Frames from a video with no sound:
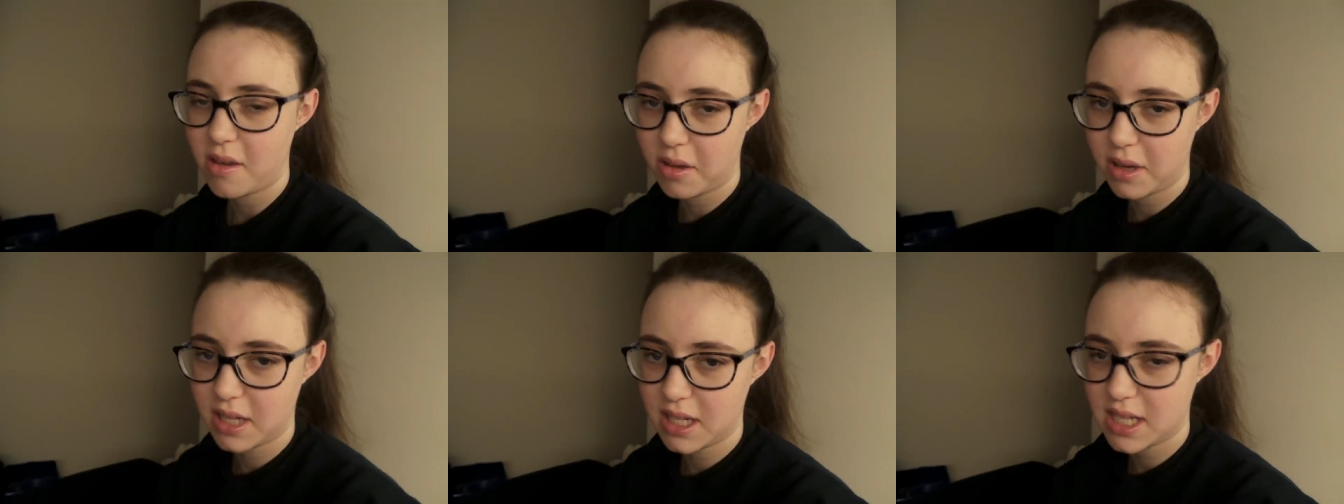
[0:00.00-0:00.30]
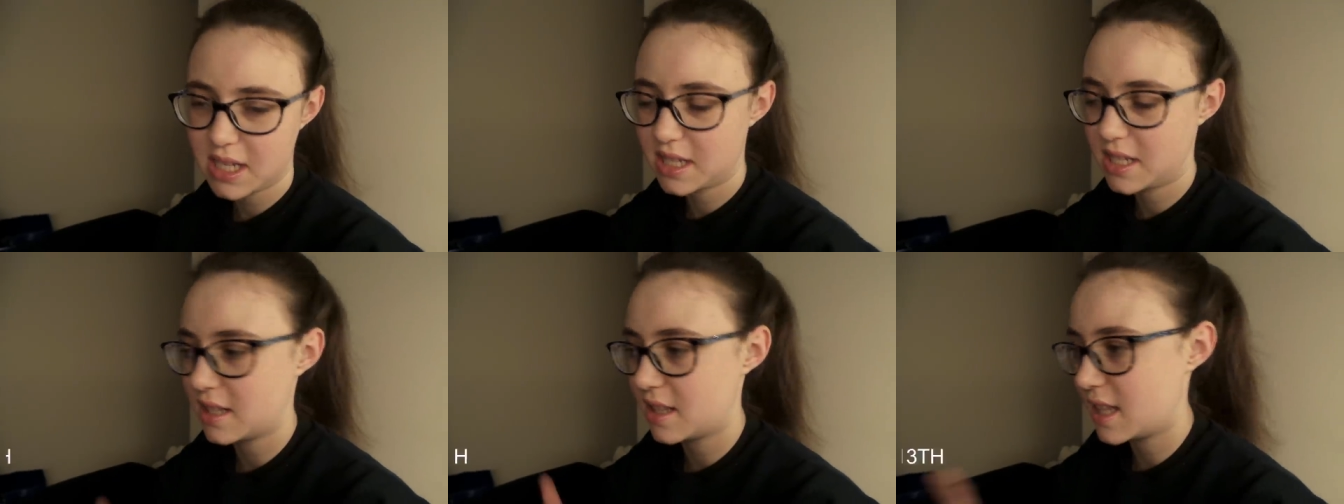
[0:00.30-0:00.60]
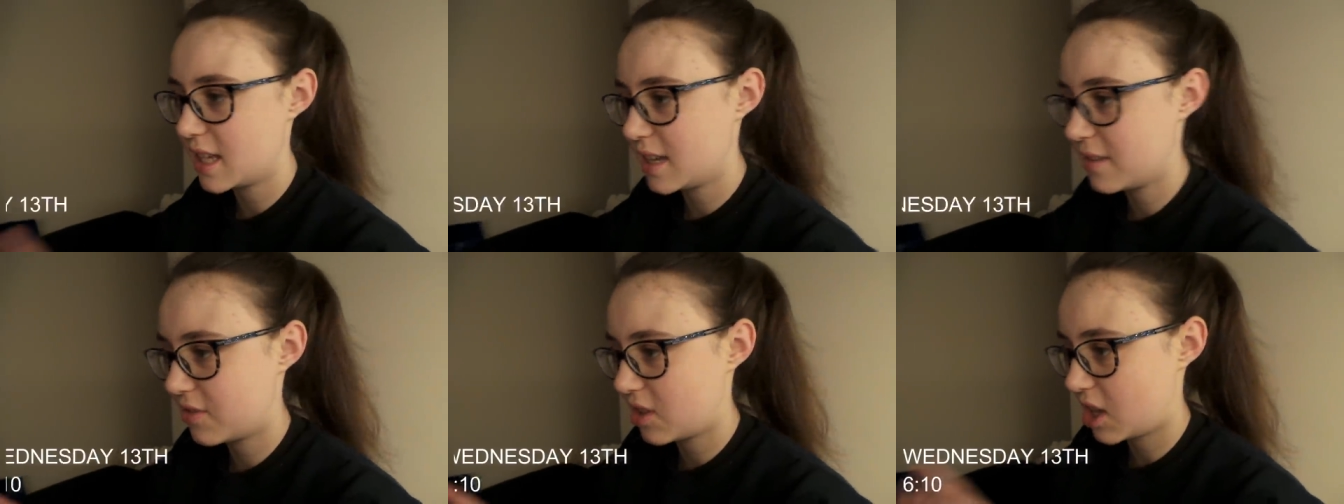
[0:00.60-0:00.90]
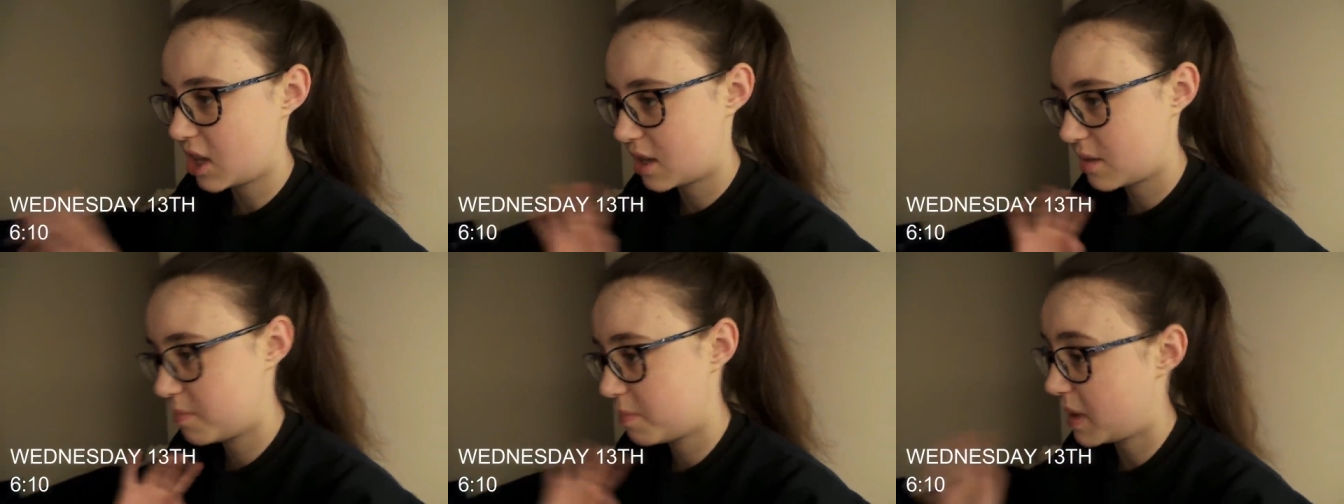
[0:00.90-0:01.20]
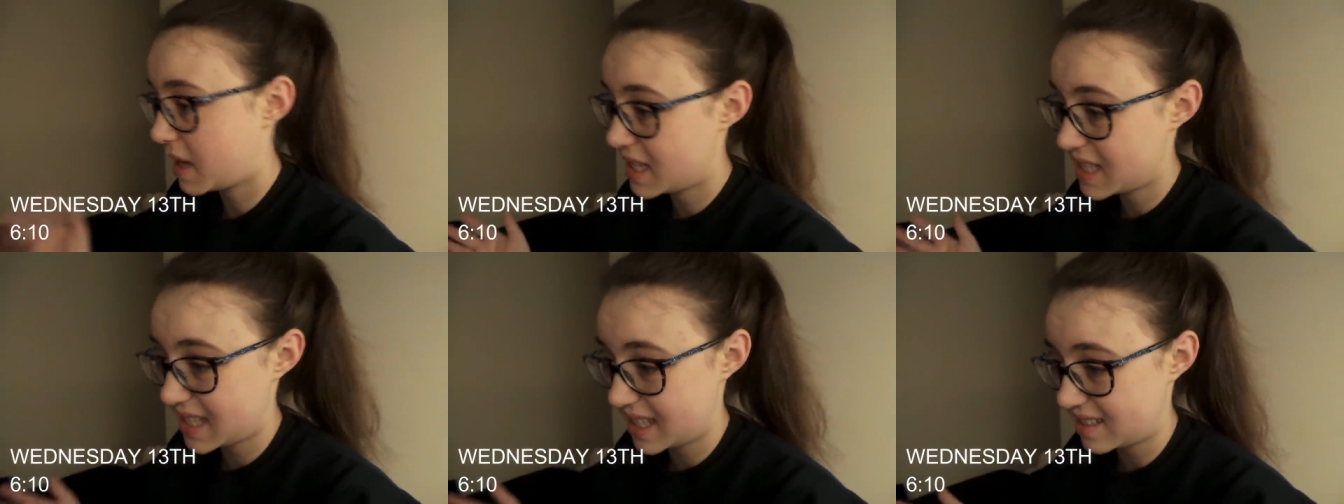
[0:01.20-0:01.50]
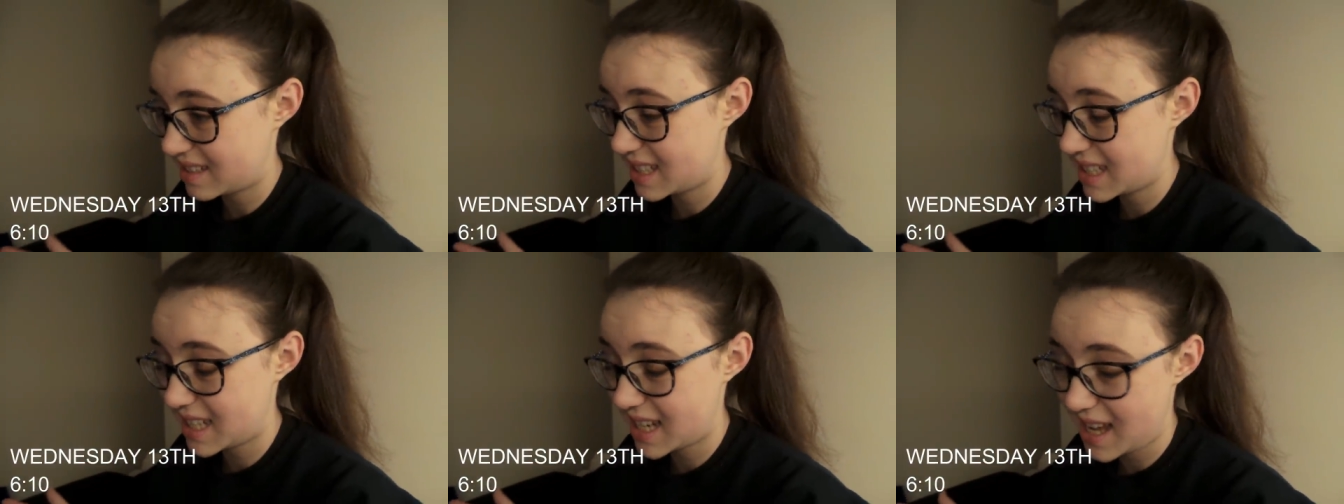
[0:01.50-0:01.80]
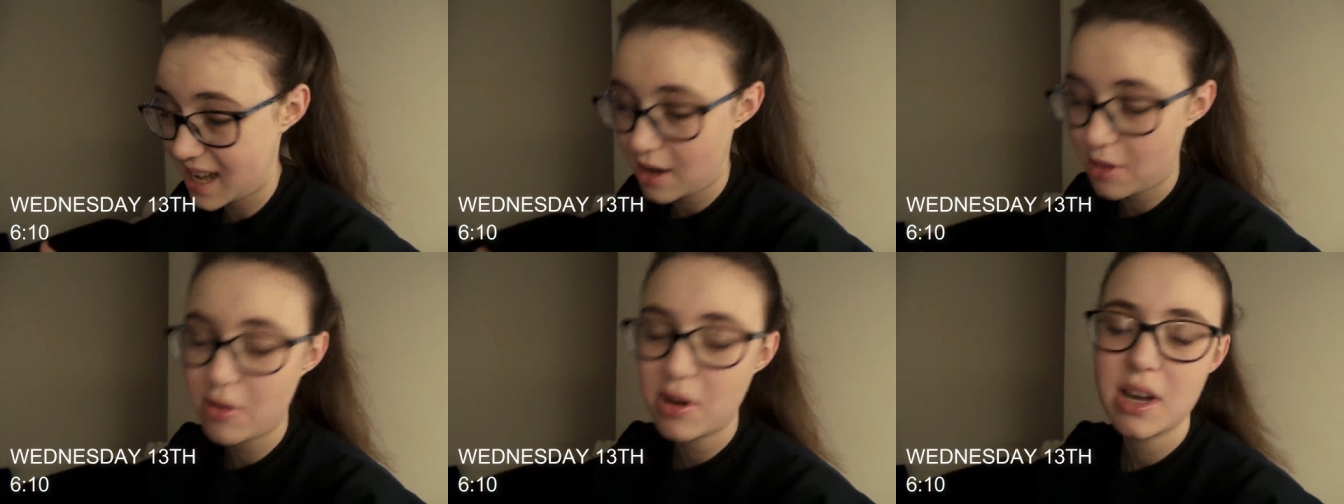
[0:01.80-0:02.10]
I need to leave like basically
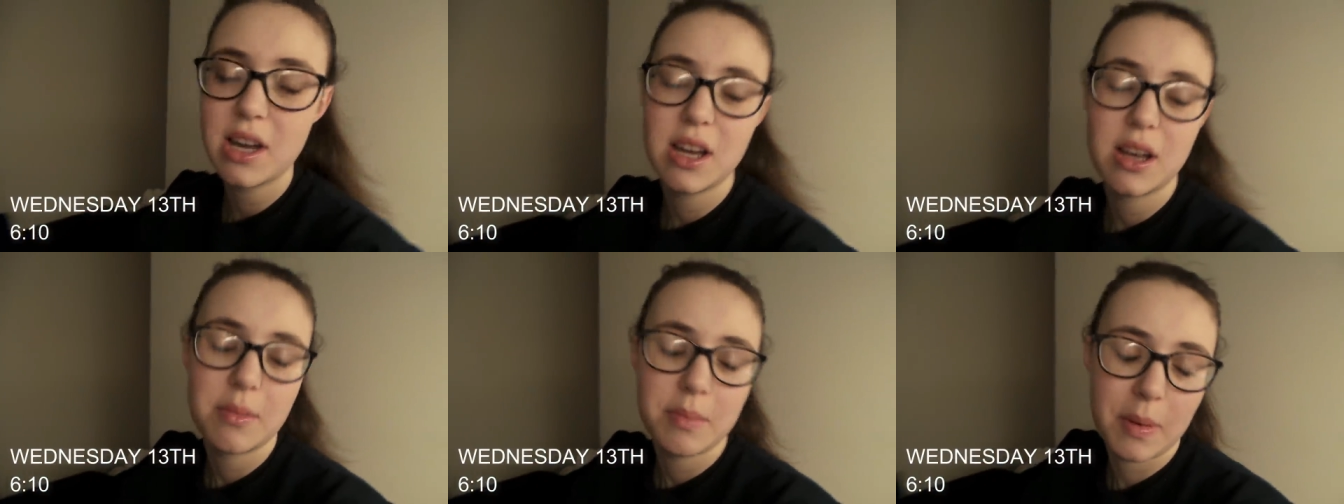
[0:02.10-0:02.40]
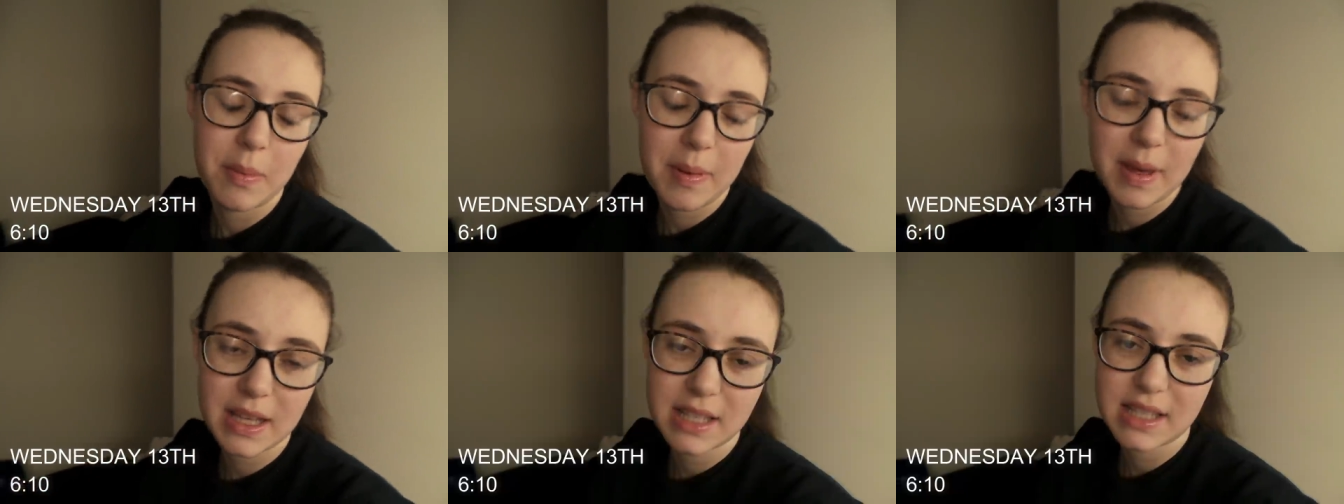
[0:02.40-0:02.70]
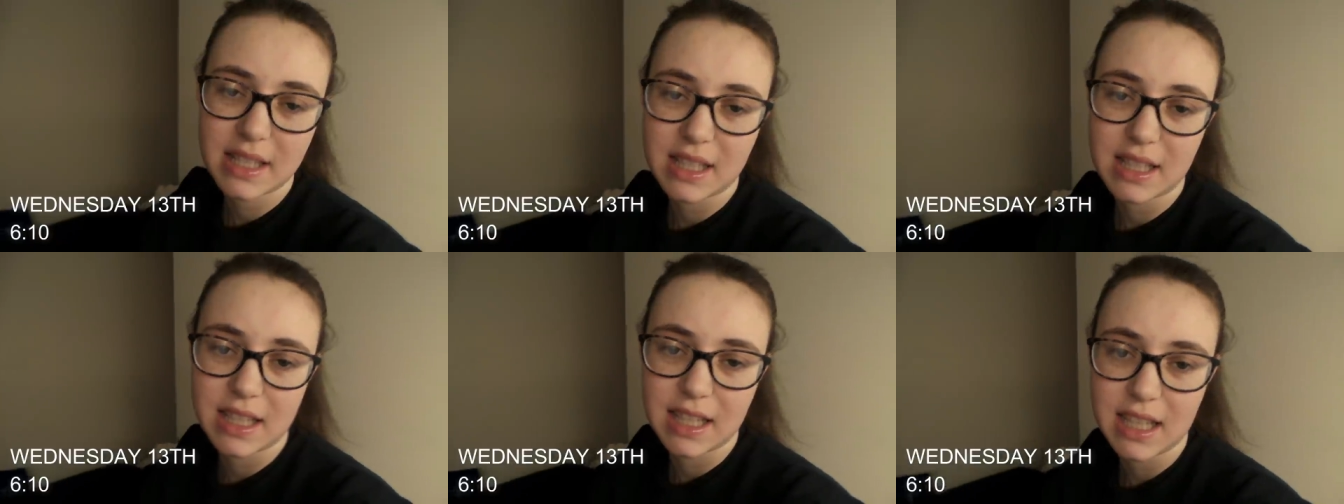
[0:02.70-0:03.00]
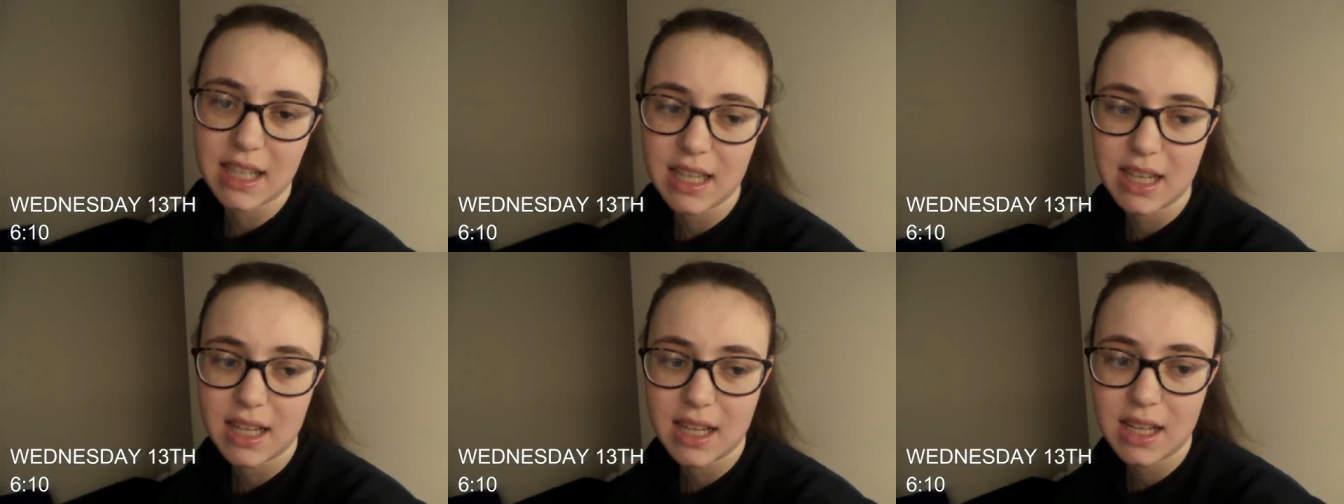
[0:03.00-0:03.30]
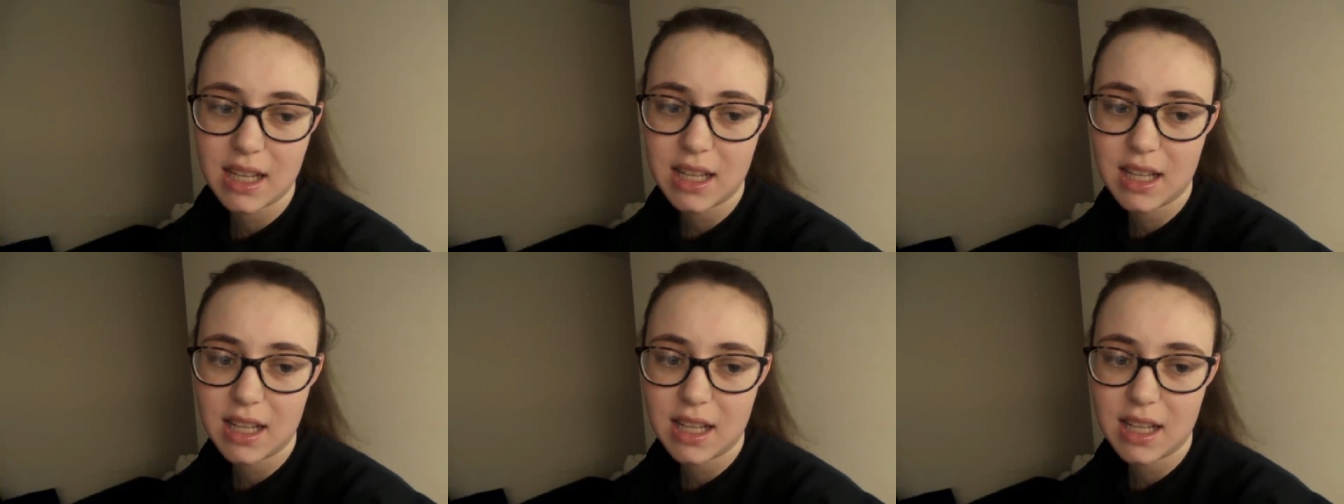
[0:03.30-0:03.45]
now, but basically